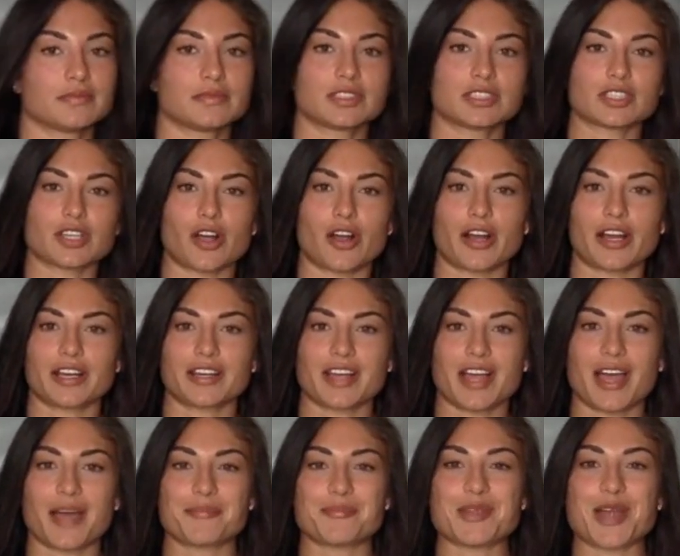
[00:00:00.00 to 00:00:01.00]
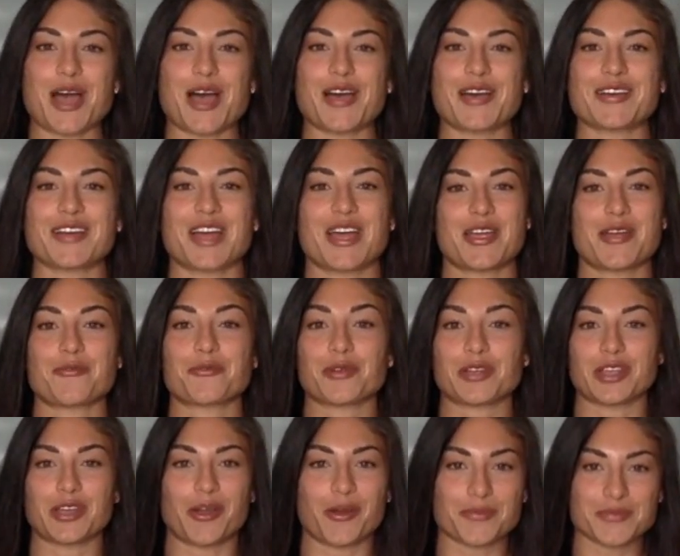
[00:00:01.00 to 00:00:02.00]
Sorry, I
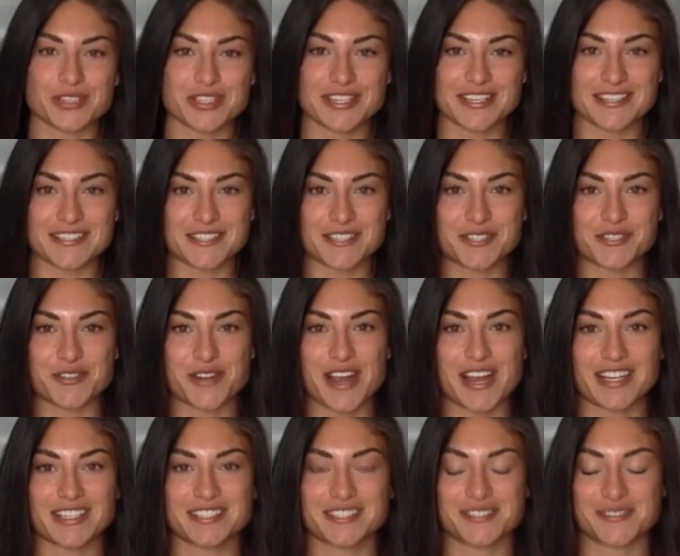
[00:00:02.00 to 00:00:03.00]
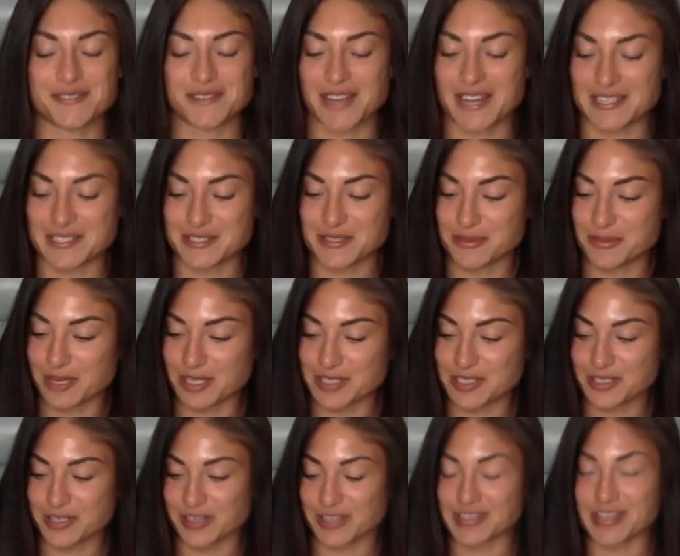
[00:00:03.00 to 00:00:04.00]
really hope she didn't distract you guys too
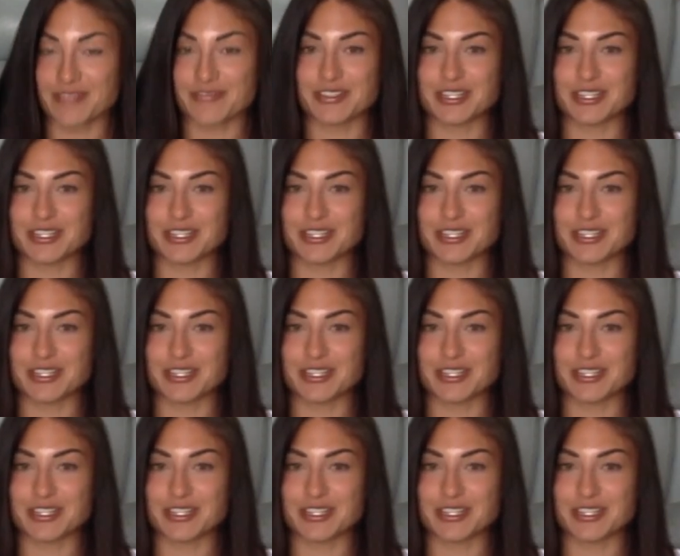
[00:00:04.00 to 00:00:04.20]
much during that